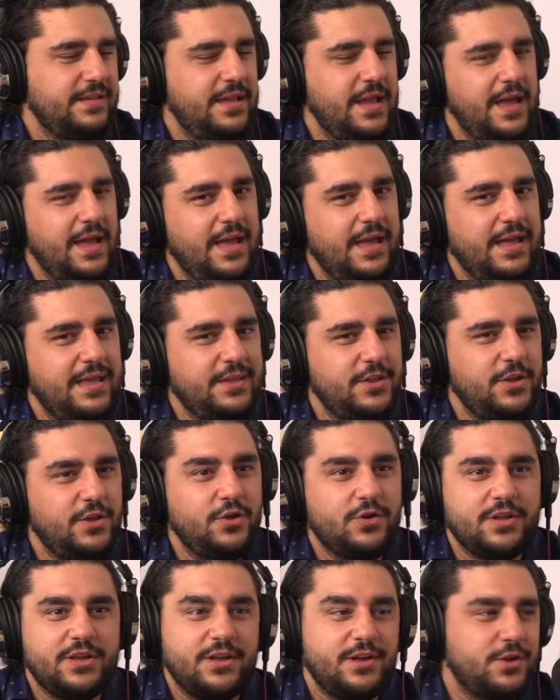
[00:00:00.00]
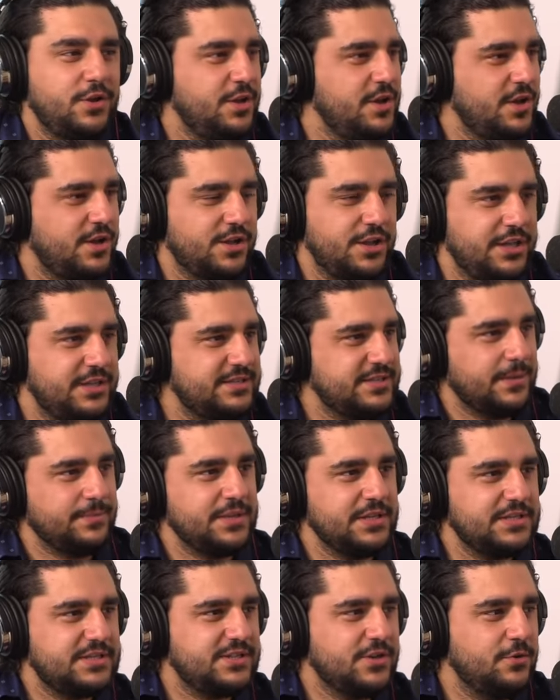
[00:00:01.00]
Yeah, you can you can clean
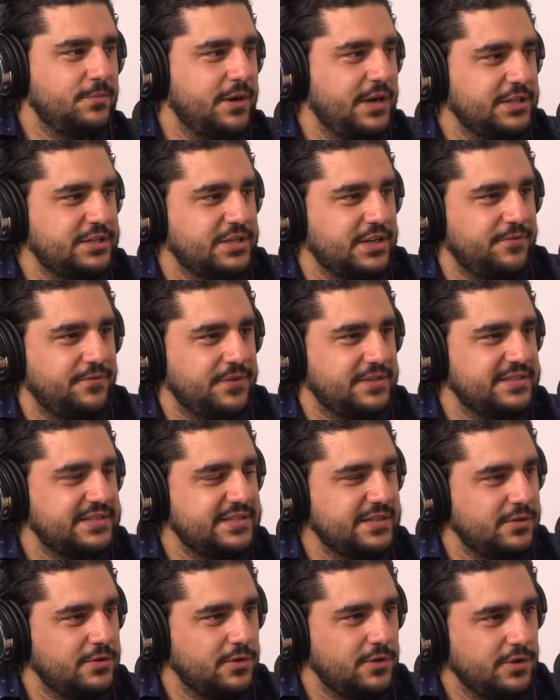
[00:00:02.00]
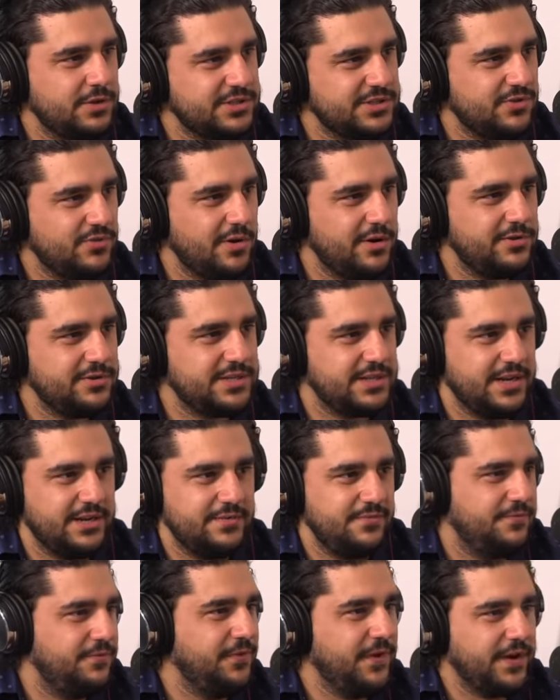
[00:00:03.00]
something so much if it still looks gross, it
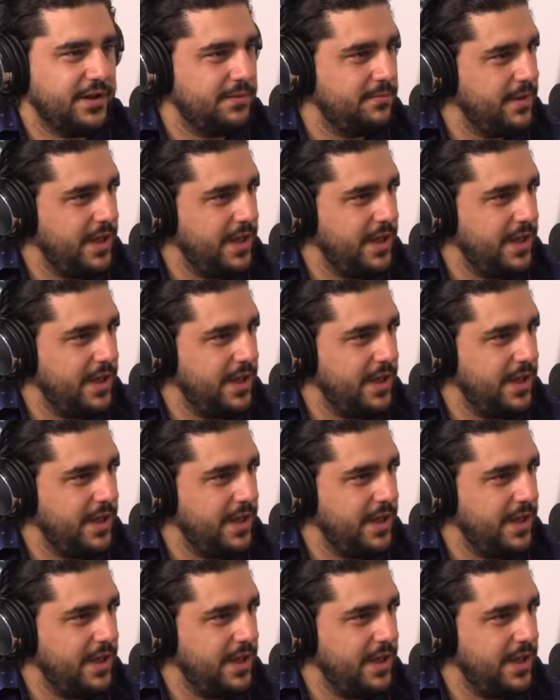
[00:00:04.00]
doesn't fucking